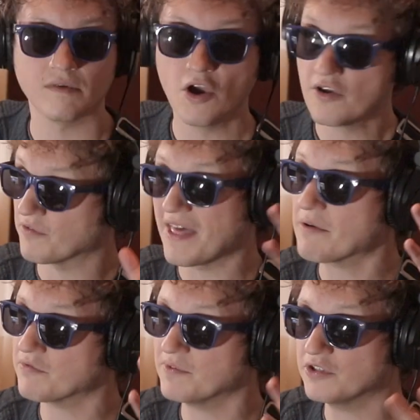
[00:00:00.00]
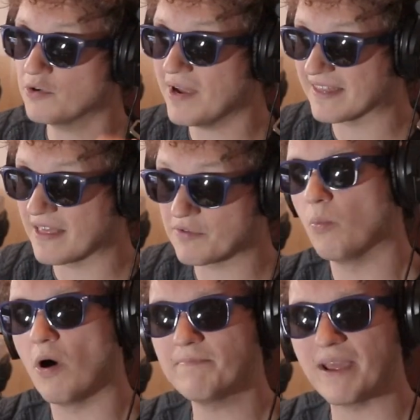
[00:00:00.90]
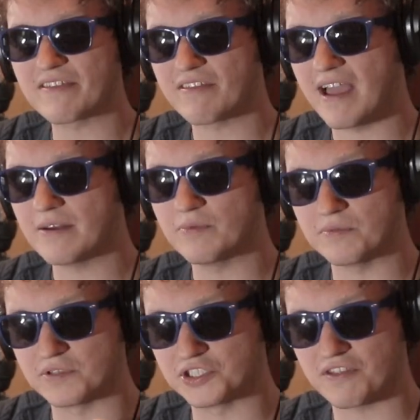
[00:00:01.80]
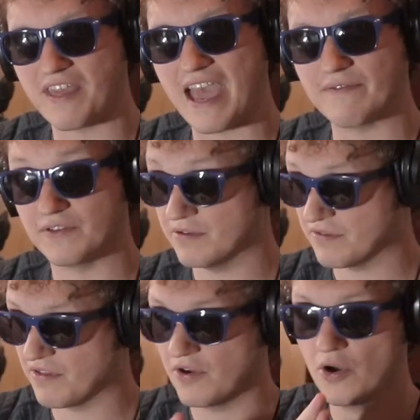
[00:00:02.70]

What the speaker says: So that was real quick. That was one bass line with just half notes,